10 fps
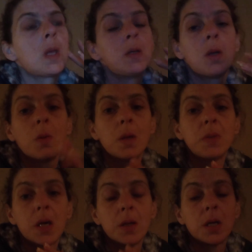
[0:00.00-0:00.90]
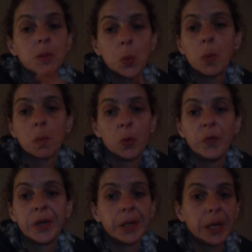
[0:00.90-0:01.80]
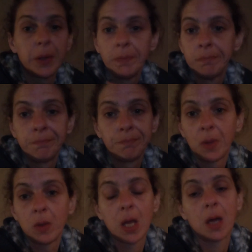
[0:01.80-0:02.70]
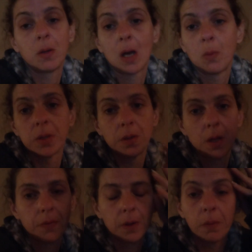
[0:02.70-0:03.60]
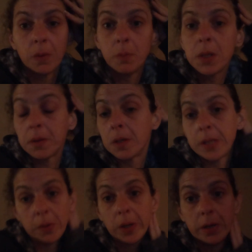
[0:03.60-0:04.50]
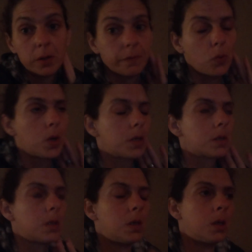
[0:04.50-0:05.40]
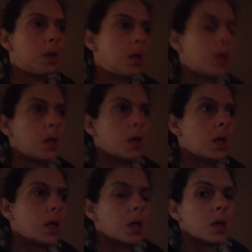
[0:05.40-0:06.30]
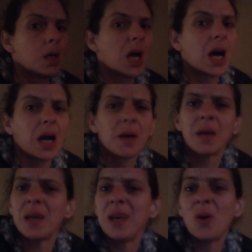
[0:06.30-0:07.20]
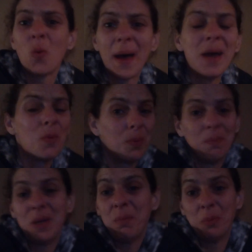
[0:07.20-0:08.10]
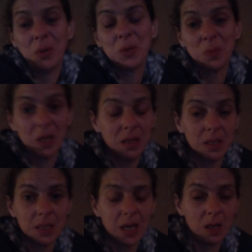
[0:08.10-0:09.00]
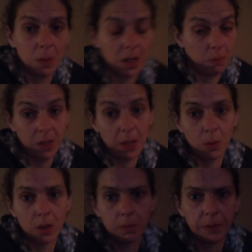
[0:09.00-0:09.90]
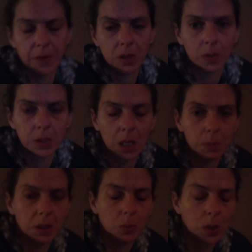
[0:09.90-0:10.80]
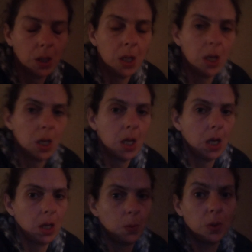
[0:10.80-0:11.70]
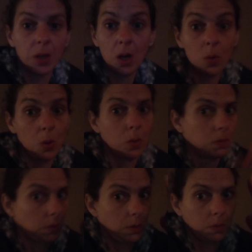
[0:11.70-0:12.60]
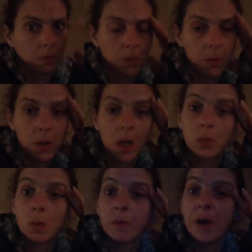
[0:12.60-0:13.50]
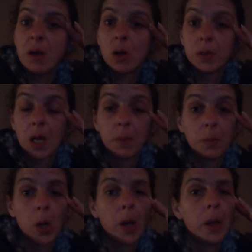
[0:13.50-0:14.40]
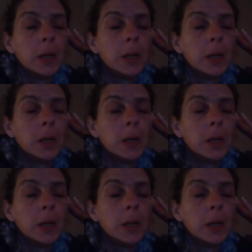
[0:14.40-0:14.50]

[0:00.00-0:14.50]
So them telling us we were moving again, that wasn't nothing. Them telling us they were getting a divorce, in a way, me and my brothers were kind of excited about it. It meant they weren't going to be fighting all the time anymore. We were like, oh, cool. Maybe you guys won't be fighting all the time anymore.